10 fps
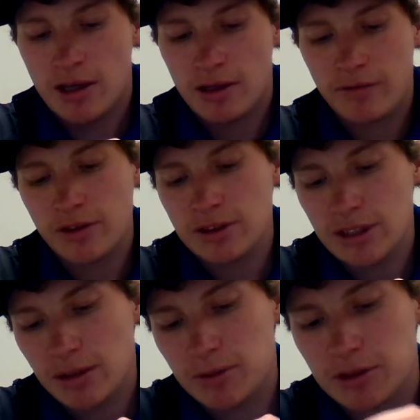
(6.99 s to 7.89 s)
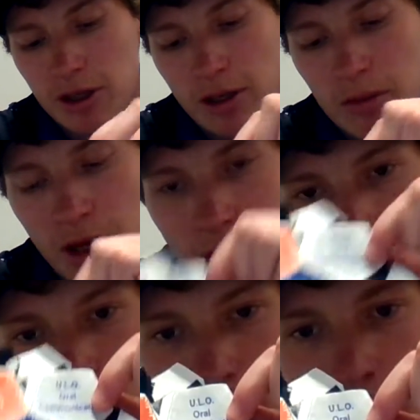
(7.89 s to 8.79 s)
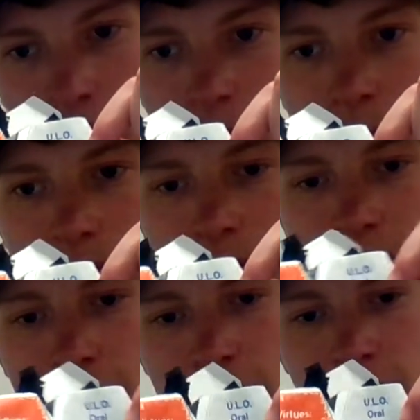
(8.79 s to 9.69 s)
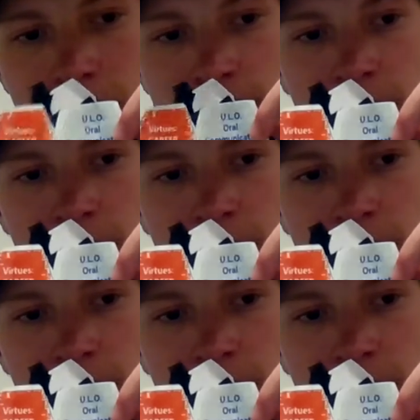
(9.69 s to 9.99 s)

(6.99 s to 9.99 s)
The first thing I'm going to talk about is oral communication.